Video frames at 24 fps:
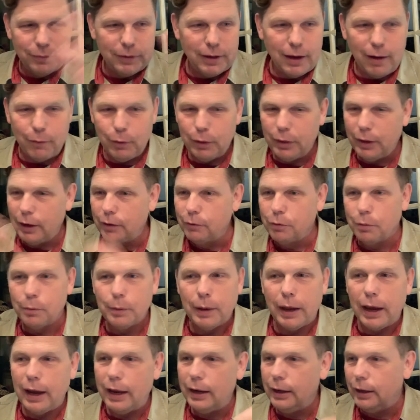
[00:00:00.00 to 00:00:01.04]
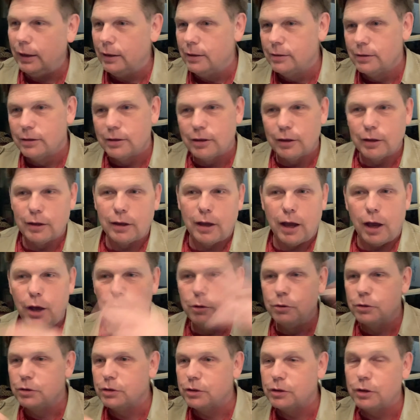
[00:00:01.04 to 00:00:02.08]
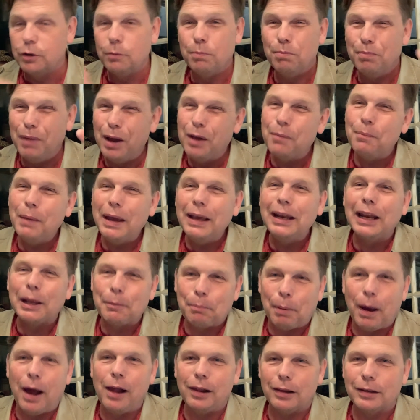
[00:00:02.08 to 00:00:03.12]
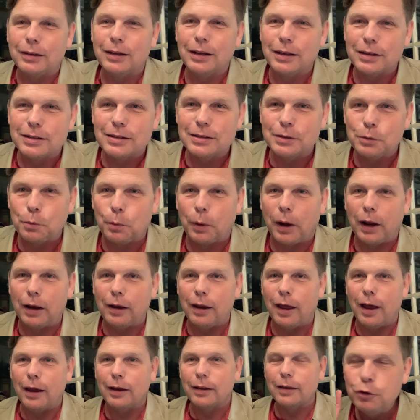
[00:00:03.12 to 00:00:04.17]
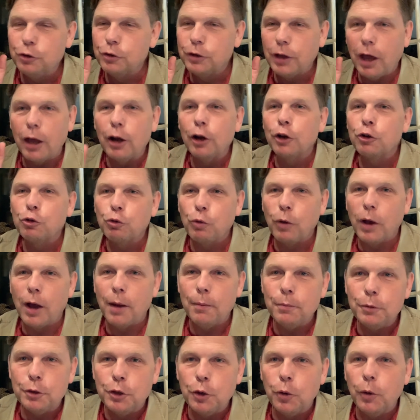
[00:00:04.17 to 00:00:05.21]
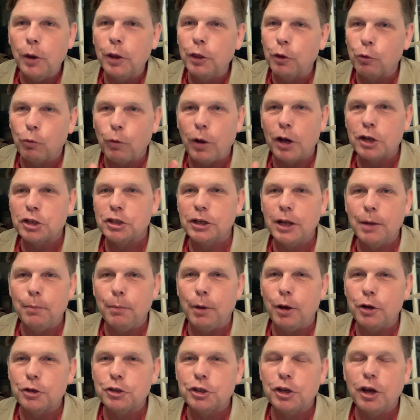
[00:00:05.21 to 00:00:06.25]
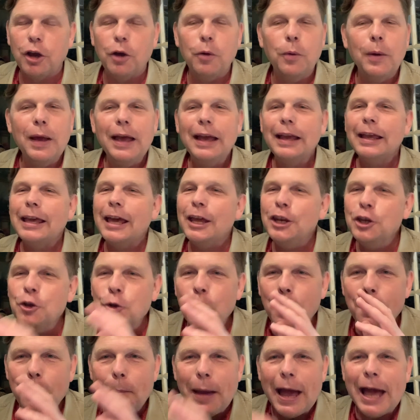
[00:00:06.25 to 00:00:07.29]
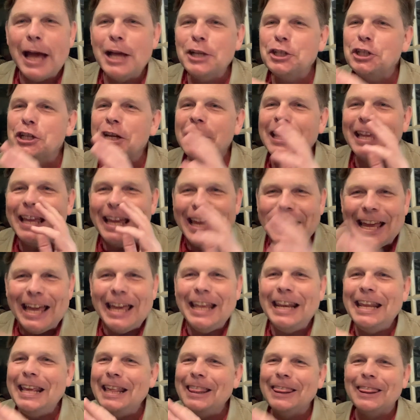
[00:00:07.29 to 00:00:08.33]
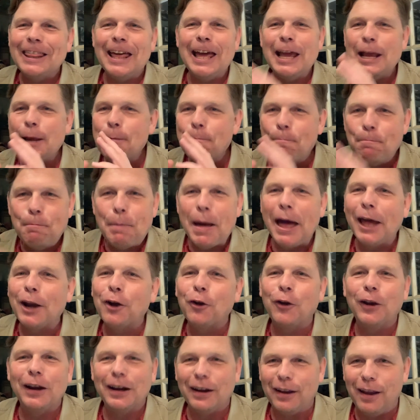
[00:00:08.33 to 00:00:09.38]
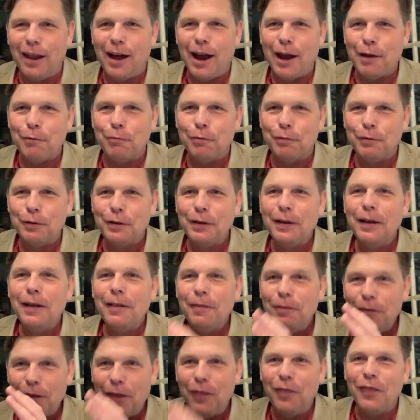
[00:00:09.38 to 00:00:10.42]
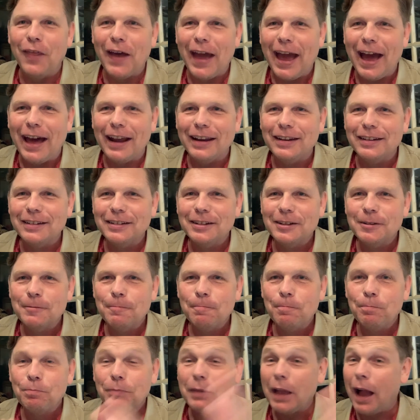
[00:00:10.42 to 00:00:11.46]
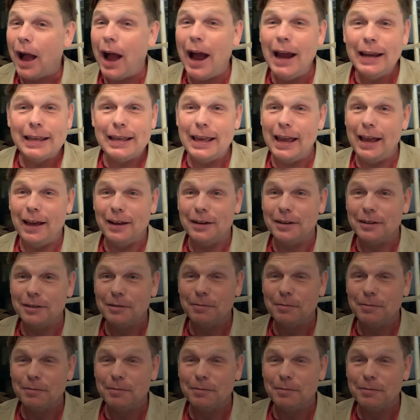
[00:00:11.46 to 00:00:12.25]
Everything from the aliens to the ghosts to mainly politics is what I like. Donald Trump doing the Rush Limbaugh show. Can you imagine anything better in life than that? I can't.